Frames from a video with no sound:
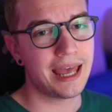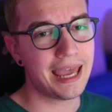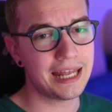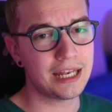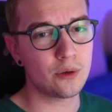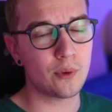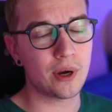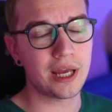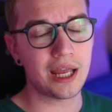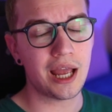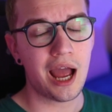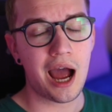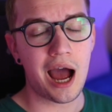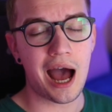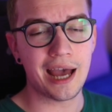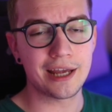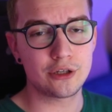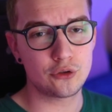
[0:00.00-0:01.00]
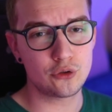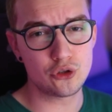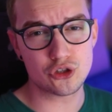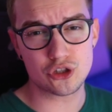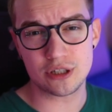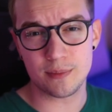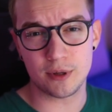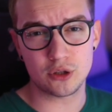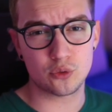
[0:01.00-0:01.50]
Anyway, I do
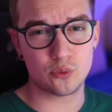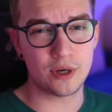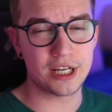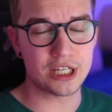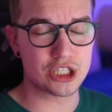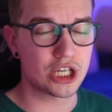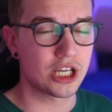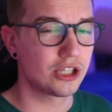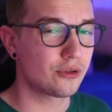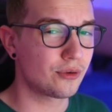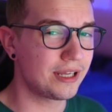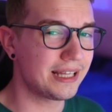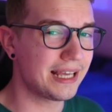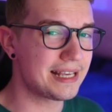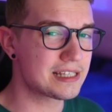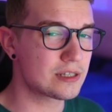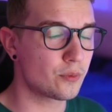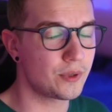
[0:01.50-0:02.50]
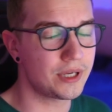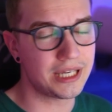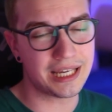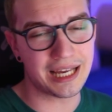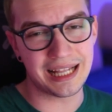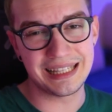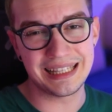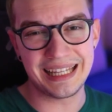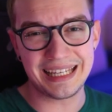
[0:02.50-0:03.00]
stream on Twitch three days a
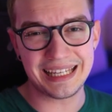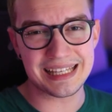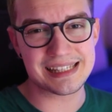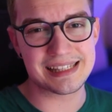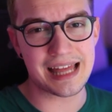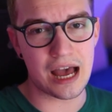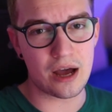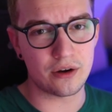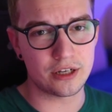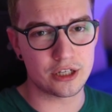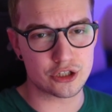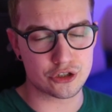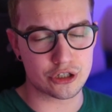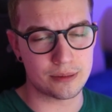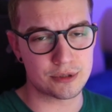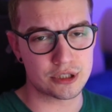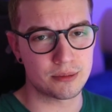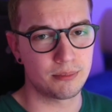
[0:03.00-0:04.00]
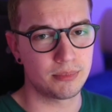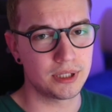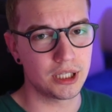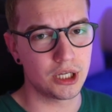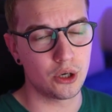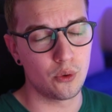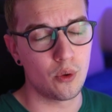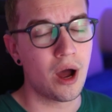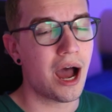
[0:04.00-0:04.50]
week. Link is down in the description
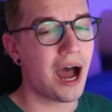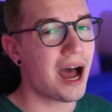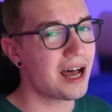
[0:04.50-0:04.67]
below.